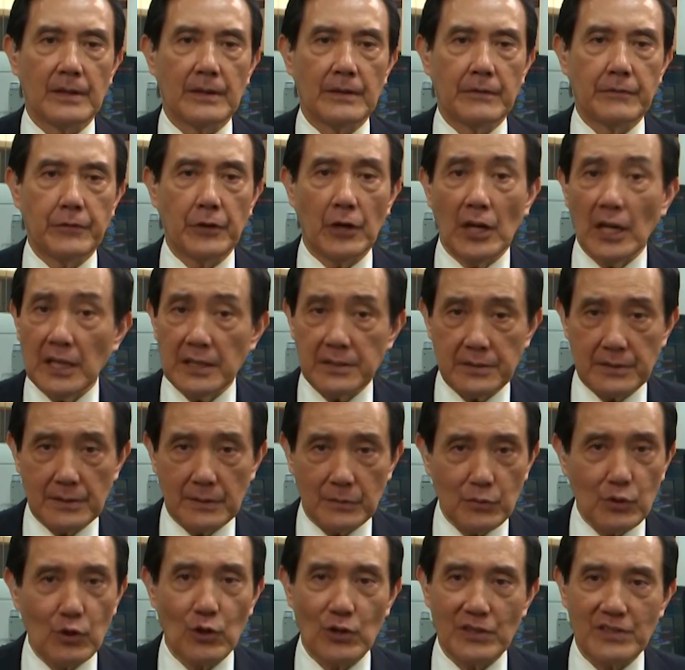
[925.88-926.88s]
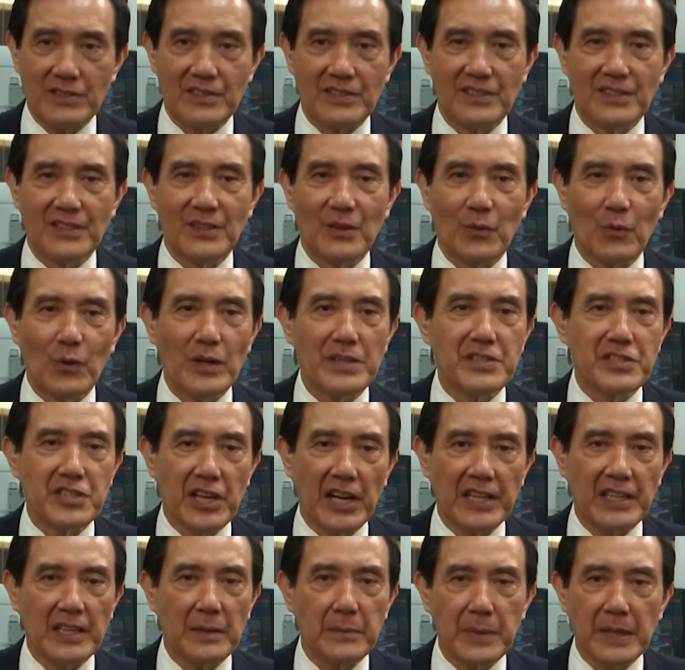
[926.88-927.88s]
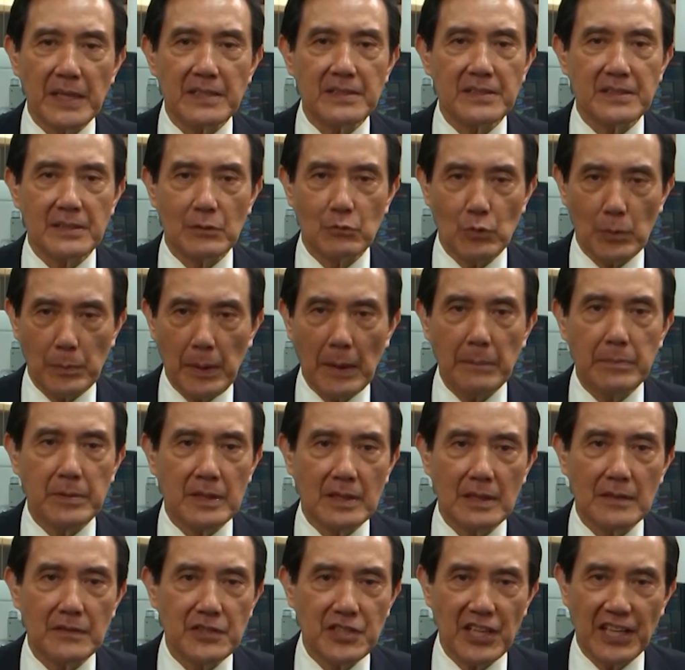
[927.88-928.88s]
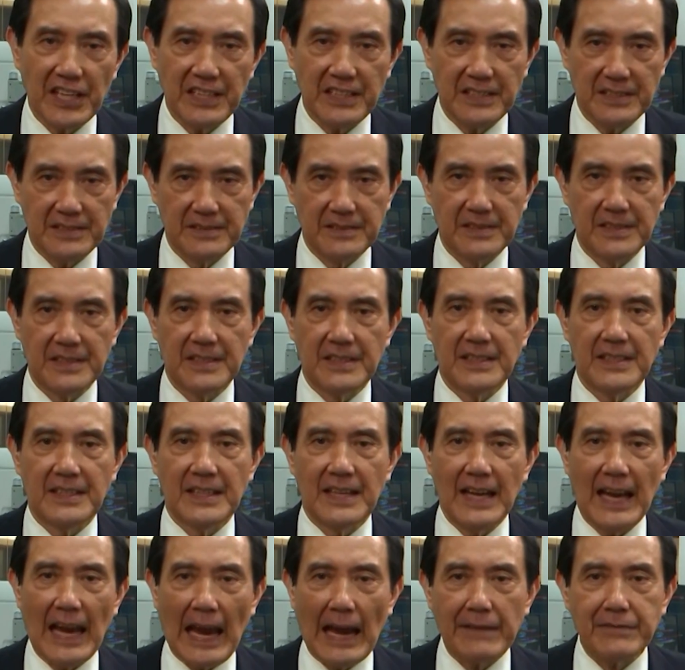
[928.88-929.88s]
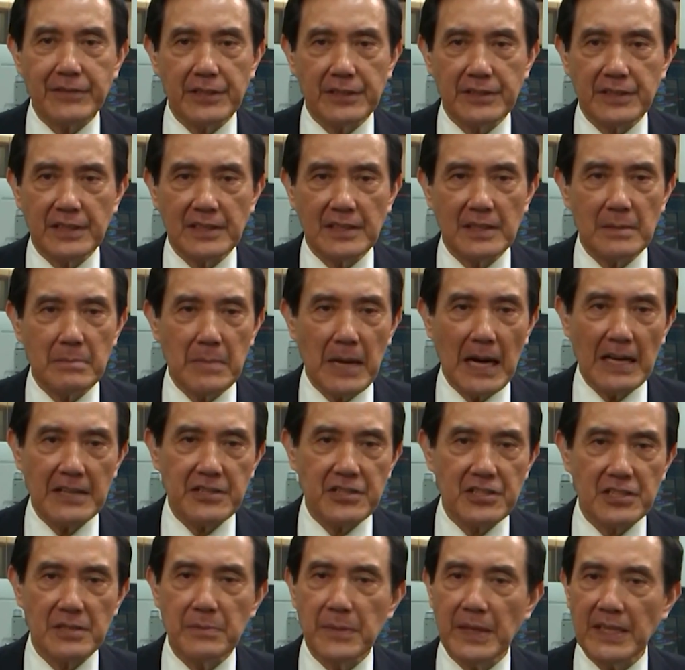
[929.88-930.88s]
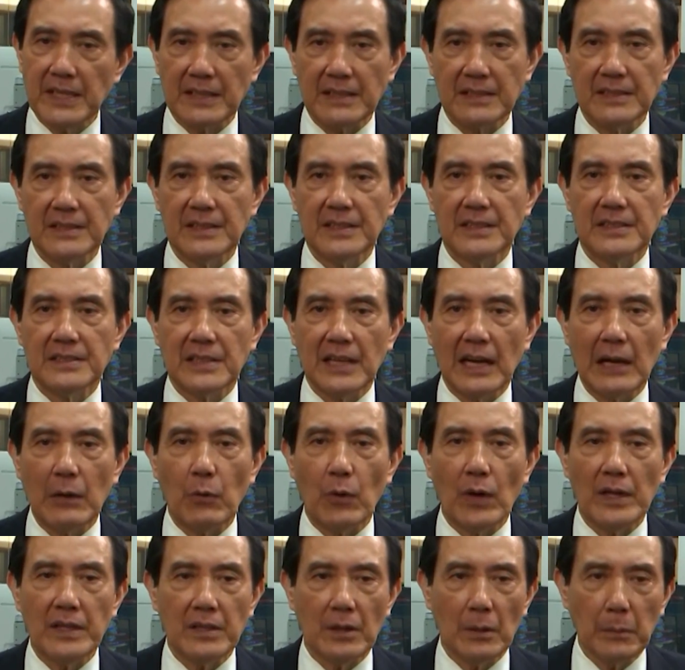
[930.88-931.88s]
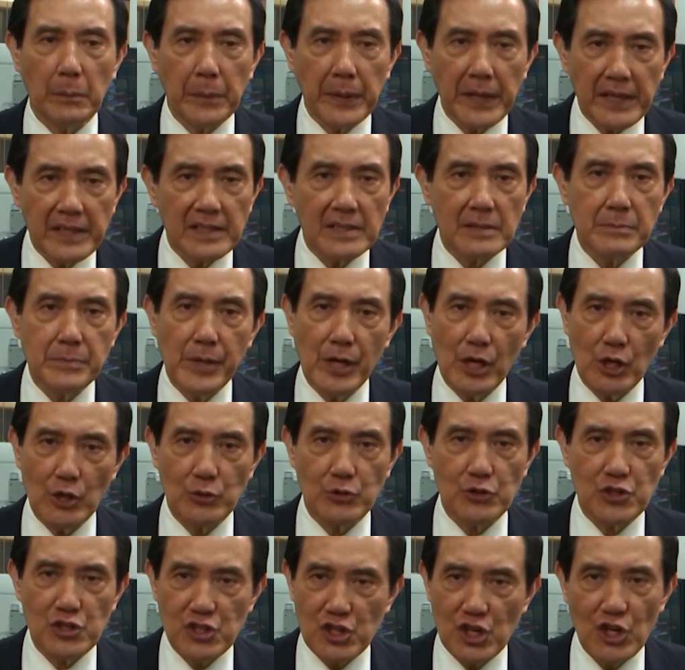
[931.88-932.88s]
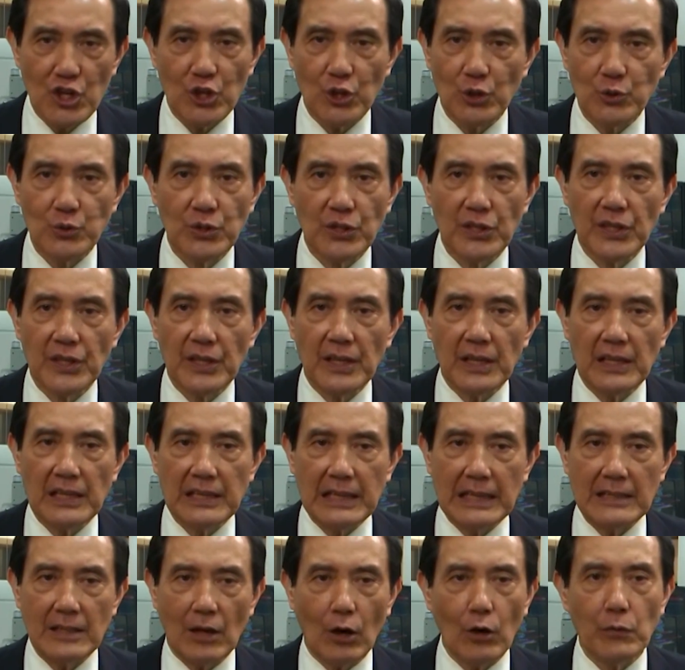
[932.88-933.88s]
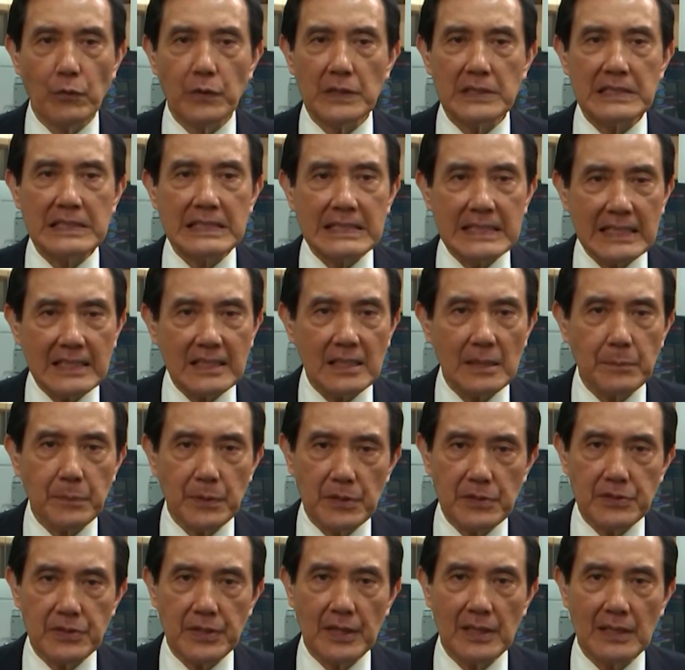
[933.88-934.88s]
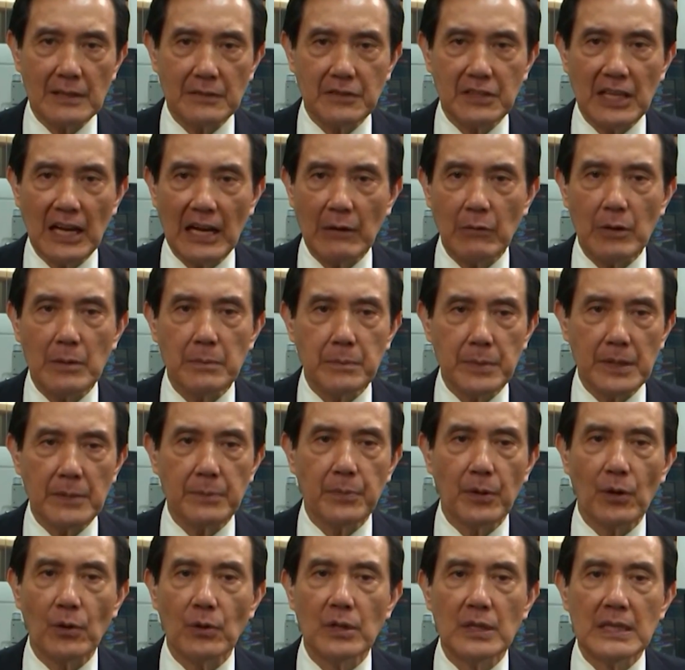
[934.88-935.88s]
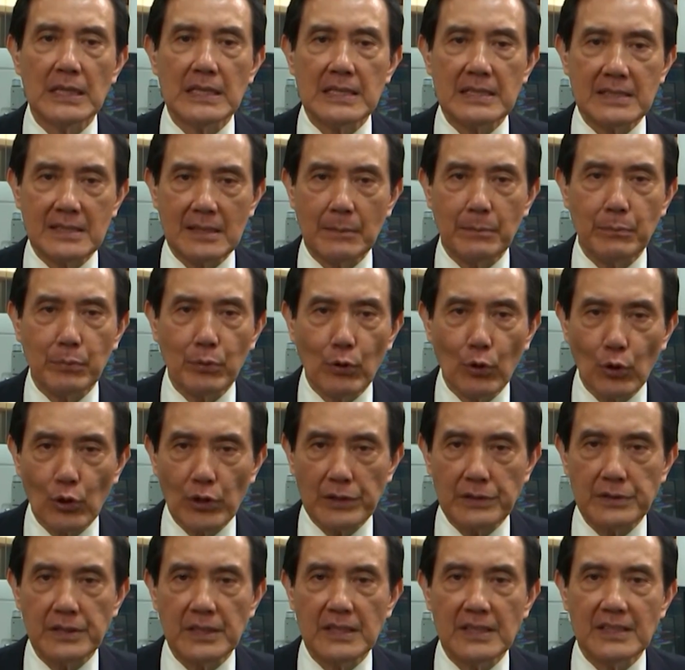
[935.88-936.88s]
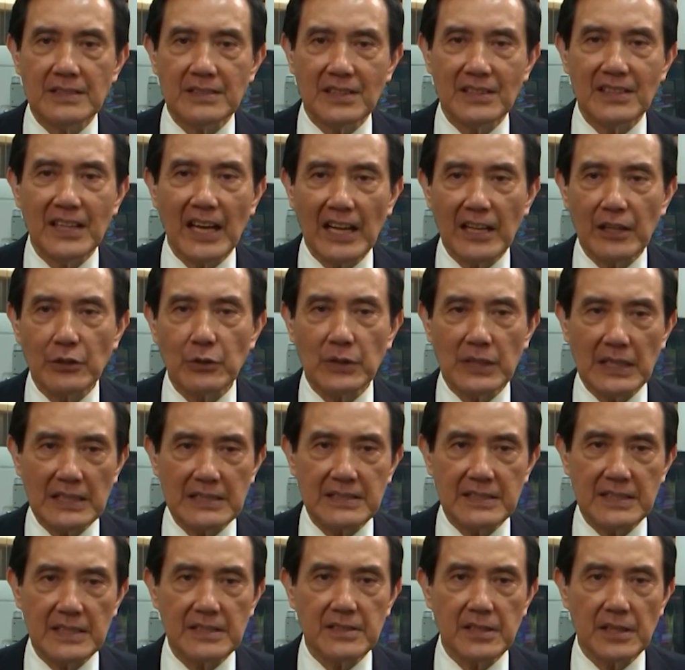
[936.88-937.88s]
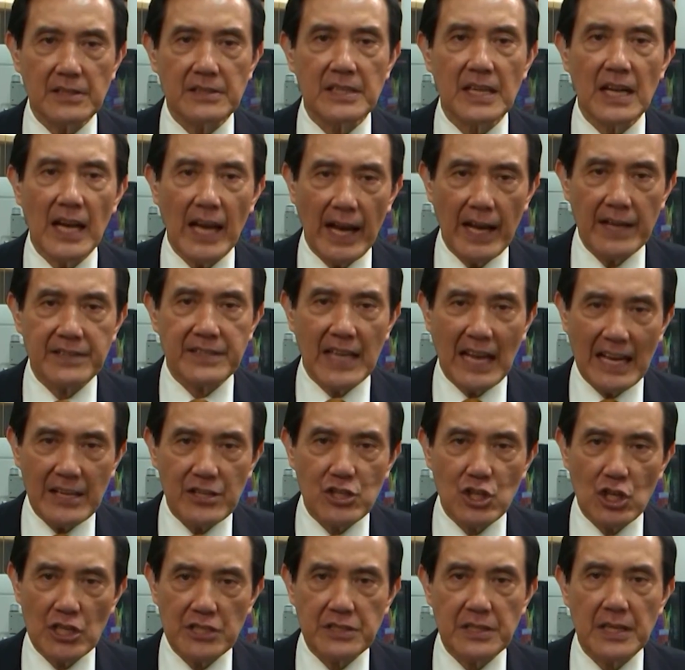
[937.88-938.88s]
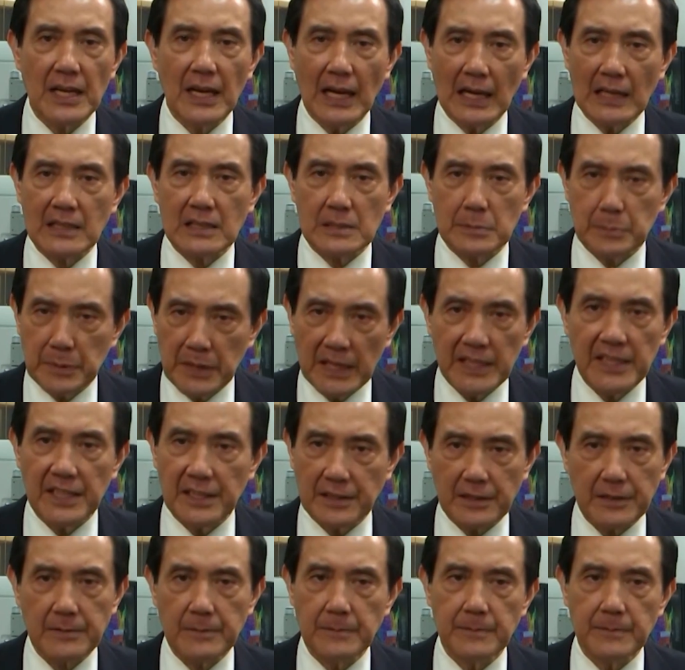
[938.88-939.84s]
For us, of course, one China means the Republic of China. After the Ma Xi meeting, Taiwan opinion polls show that over 60% of Taiwan people support the 92 consensus as I just explained it,